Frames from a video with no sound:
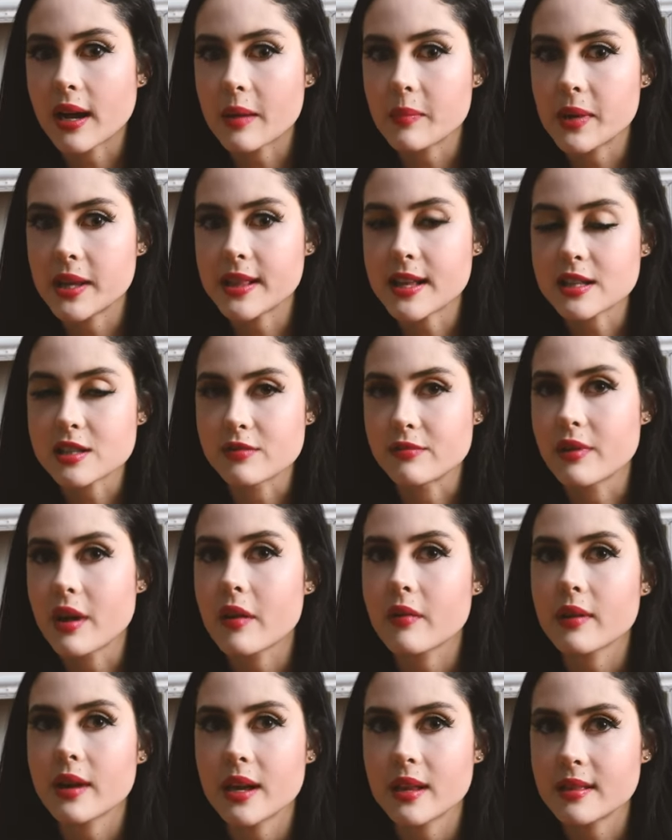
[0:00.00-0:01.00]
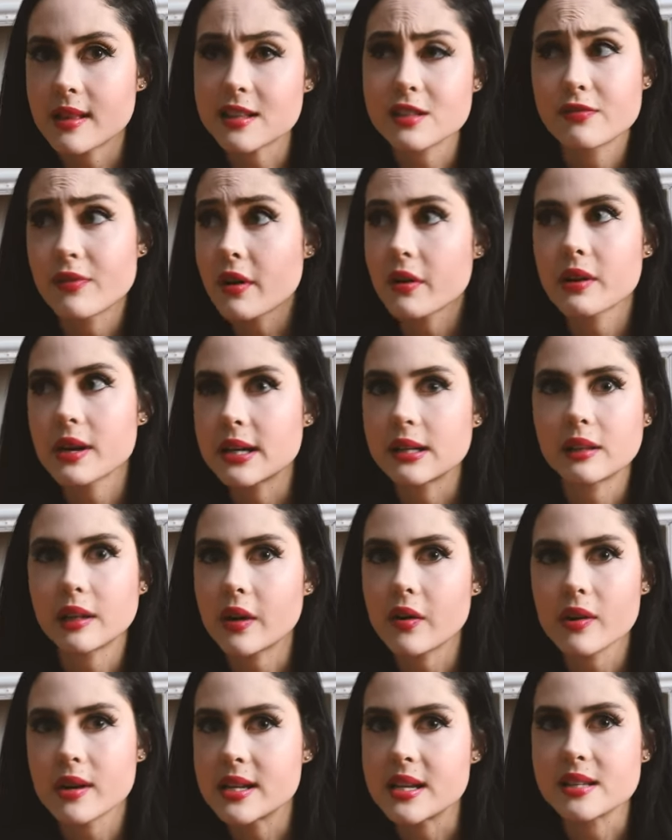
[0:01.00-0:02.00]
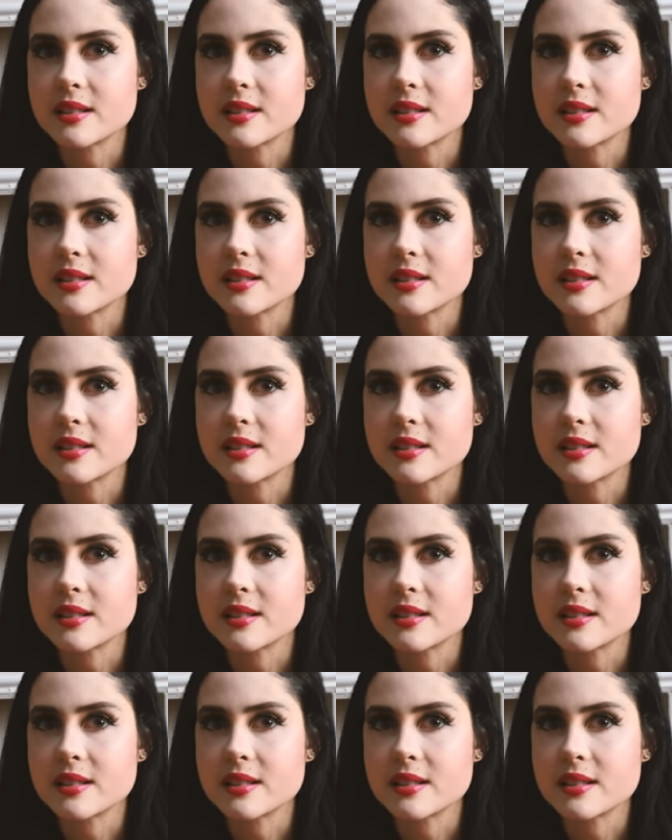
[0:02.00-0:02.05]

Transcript: I mean, that's very clear and